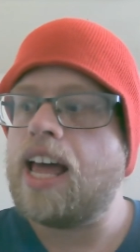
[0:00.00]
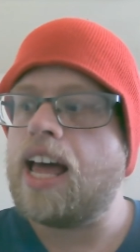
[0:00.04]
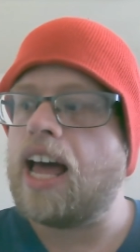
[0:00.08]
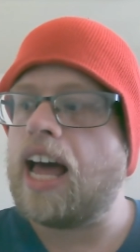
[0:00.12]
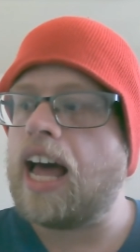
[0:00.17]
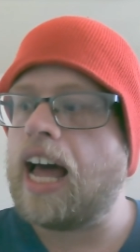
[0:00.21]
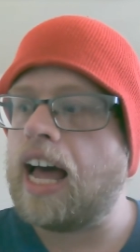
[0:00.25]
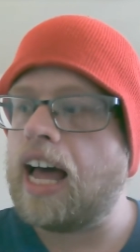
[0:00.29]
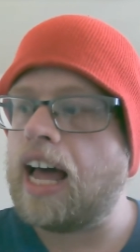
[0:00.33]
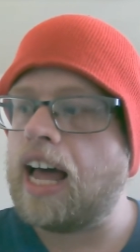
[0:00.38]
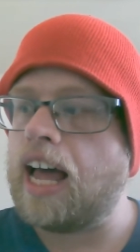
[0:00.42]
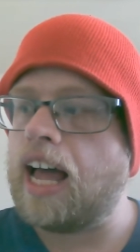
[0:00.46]

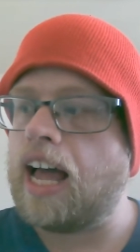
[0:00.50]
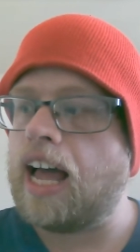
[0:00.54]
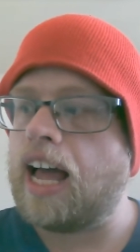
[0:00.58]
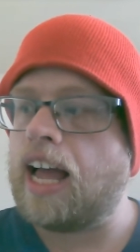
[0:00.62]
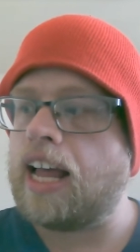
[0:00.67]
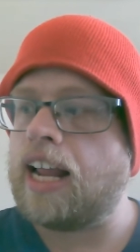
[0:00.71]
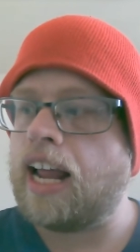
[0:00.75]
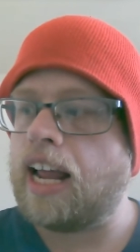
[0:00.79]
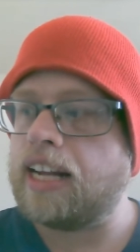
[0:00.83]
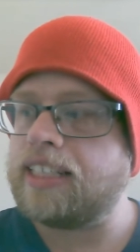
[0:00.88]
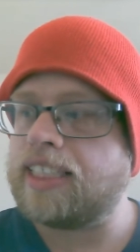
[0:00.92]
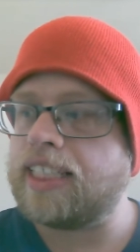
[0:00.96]

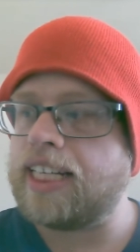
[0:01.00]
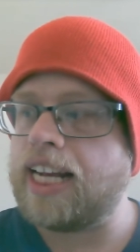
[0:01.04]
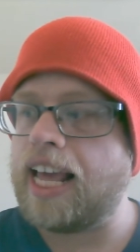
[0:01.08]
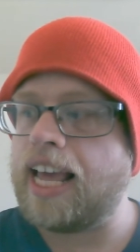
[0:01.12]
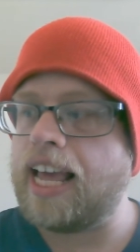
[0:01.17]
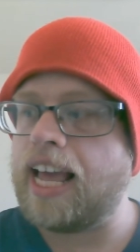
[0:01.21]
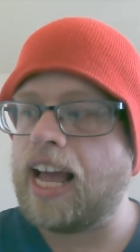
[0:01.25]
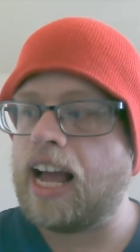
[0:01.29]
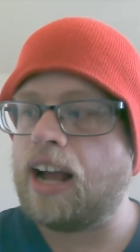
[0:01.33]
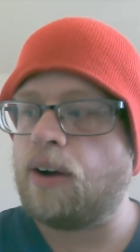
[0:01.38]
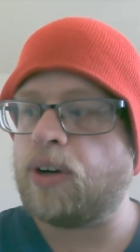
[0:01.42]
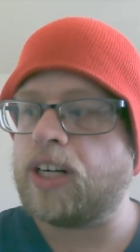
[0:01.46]
Uh,
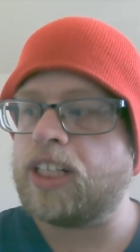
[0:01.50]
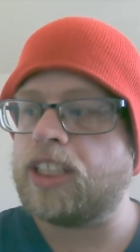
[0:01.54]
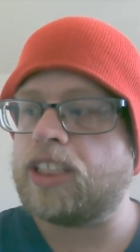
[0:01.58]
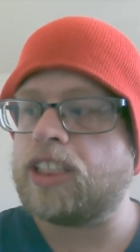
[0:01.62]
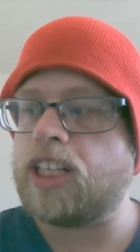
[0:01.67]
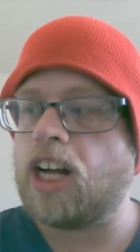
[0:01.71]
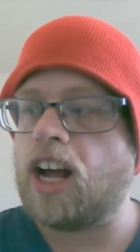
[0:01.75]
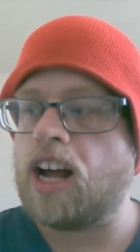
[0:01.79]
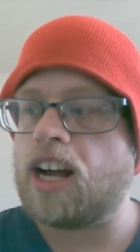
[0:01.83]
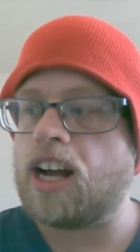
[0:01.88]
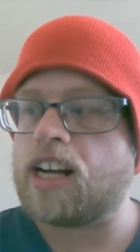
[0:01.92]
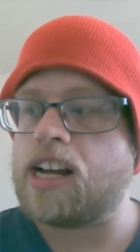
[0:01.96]
today I want to
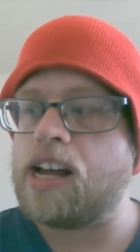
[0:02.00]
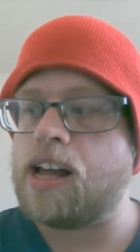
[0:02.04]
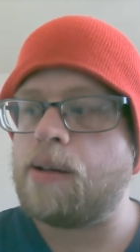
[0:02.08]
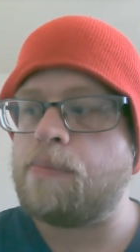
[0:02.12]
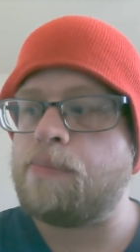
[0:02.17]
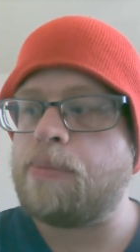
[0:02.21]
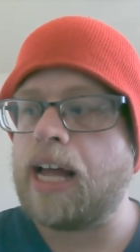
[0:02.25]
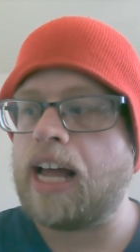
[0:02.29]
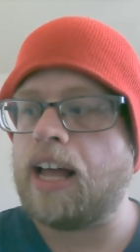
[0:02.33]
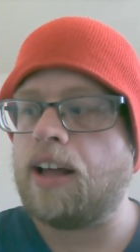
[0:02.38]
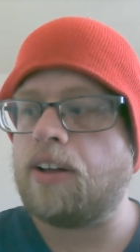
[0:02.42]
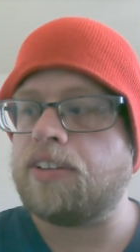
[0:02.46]
talk
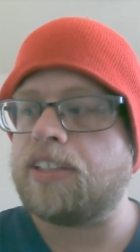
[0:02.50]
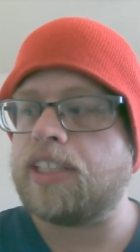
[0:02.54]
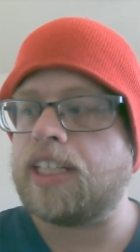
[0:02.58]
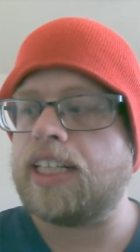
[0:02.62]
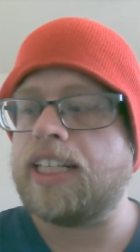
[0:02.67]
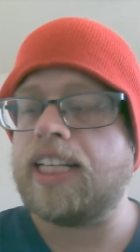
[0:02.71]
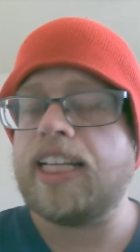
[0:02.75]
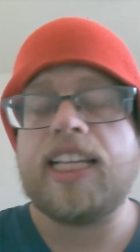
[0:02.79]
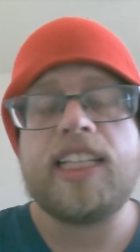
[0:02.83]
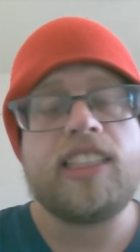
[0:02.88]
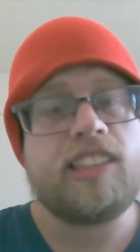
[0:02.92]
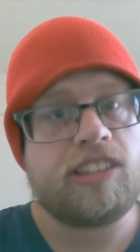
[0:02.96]
about
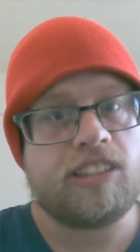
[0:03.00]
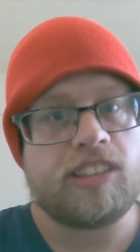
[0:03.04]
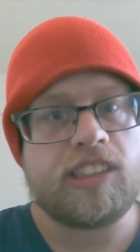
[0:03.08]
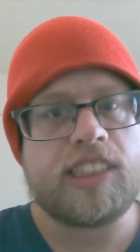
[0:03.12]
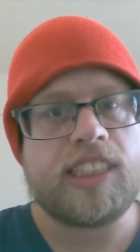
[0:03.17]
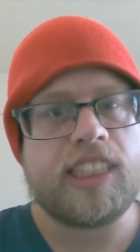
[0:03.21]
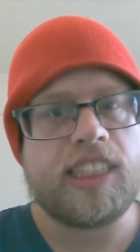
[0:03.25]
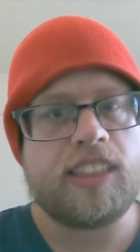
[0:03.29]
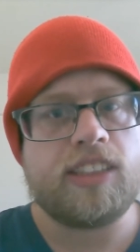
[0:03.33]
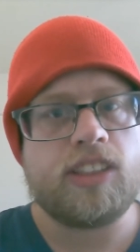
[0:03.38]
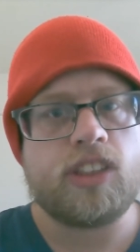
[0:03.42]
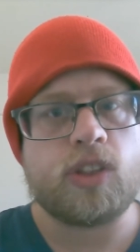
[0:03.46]
an
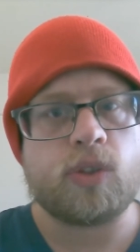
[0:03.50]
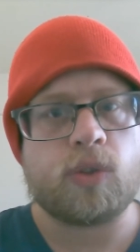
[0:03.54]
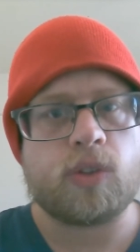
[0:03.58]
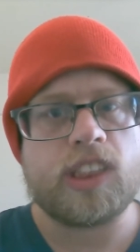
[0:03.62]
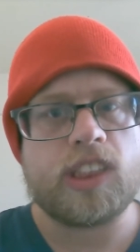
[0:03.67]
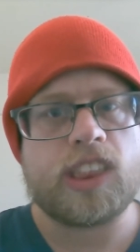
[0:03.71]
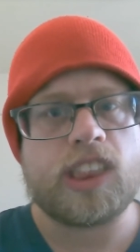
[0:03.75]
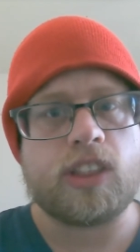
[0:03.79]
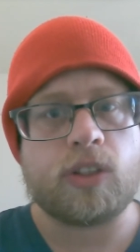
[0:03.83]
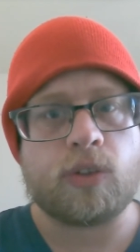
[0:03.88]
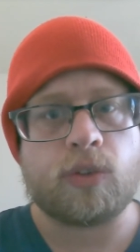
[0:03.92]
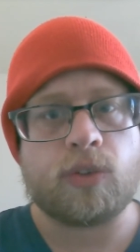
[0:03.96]
interesting
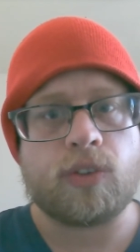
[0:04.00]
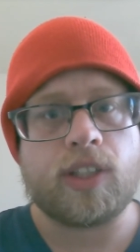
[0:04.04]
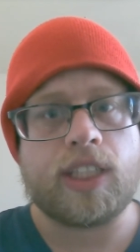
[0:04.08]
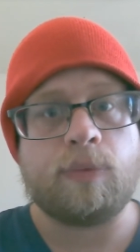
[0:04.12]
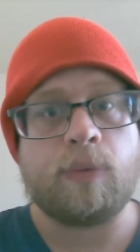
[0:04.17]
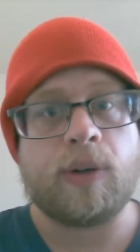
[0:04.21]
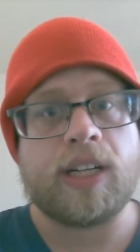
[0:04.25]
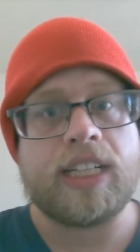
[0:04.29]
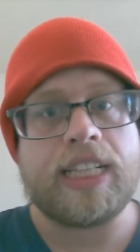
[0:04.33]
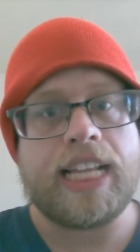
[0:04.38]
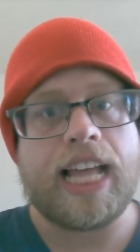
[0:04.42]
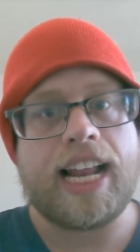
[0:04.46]
short story,
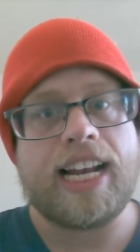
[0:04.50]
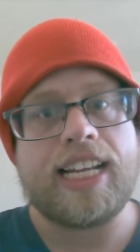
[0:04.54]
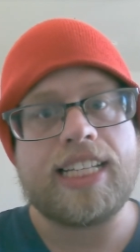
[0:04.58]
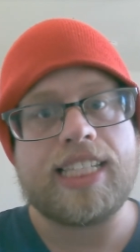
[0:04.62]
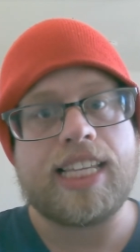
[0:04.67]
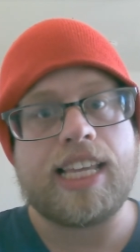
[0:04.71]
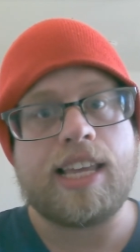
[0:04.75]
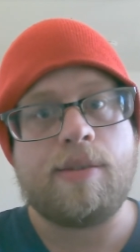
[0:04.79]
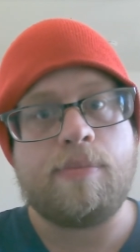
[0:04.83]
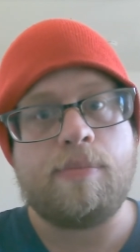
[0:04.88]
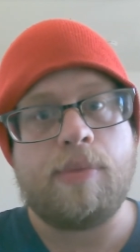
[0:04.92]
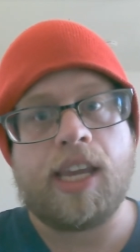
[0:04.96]
one that has
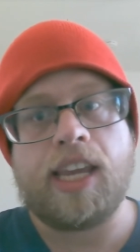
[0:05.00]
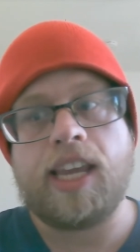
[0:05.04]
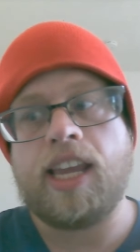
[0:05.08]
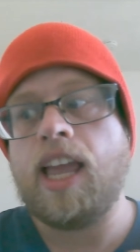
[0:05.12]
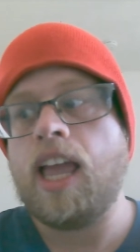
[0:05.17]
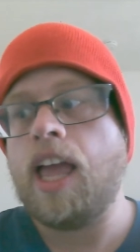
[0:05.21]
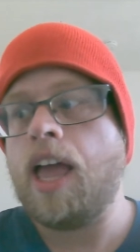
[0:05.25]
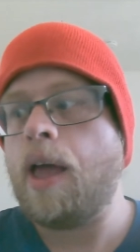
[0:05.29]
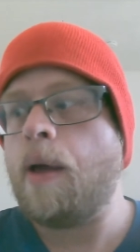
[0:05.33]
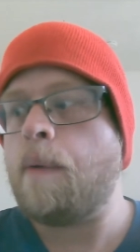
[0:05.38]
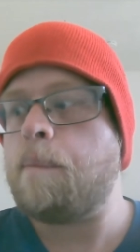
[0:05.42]
hit me